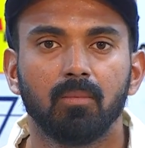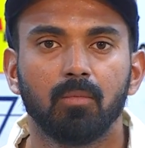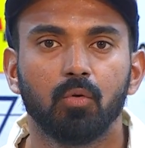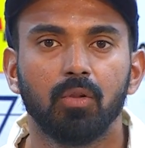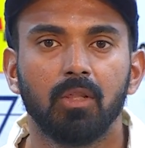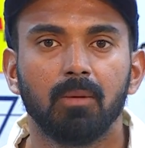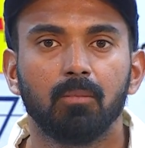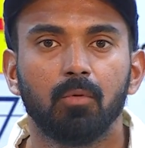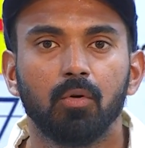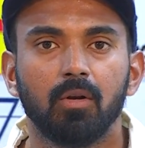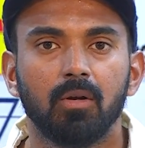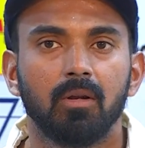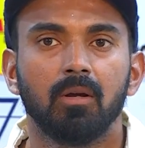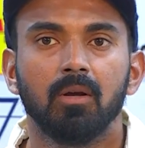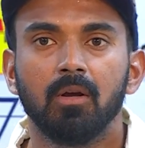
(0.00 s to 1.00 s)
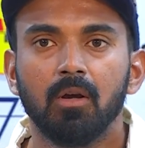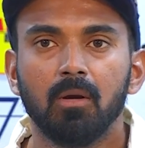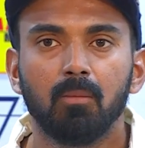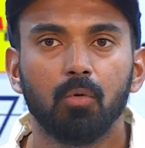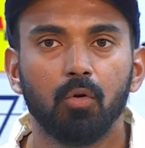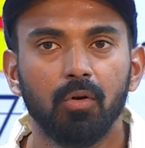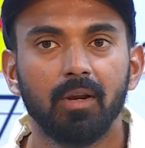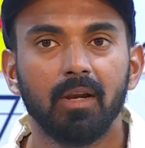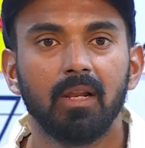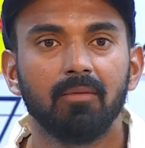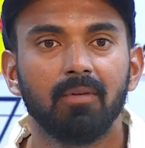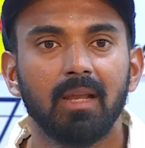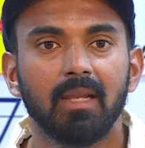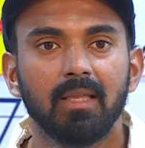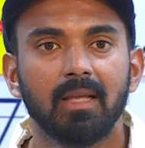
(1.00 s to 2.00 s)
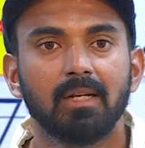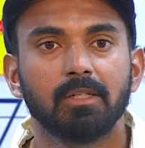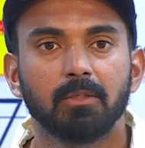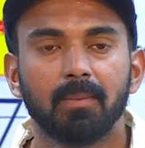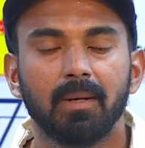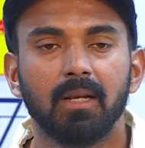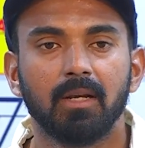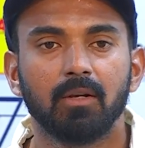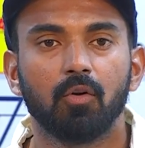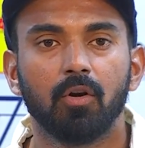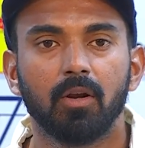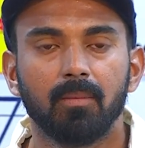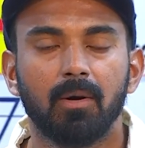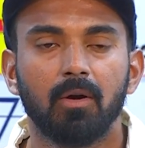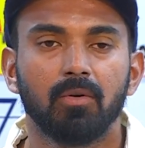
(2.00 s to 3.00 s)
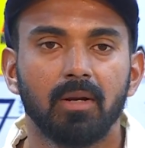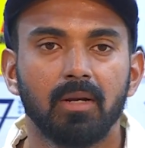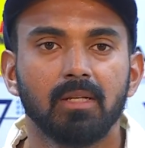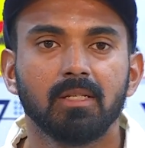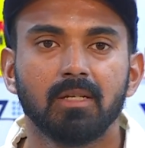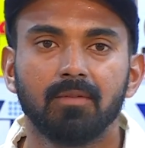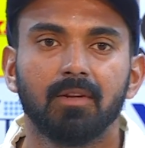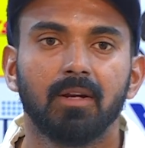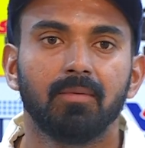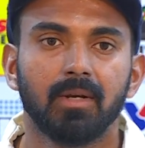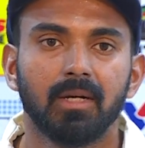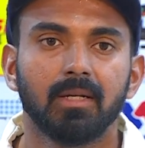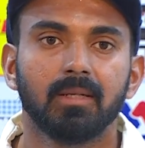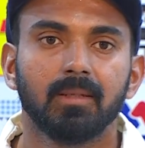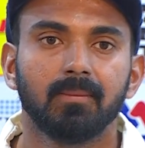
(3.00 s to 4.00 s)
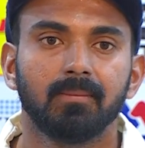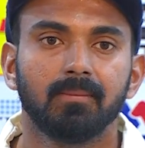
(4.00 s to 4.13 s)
Kuldeep bowled really well in that spell and got him out. He deserved that wicket.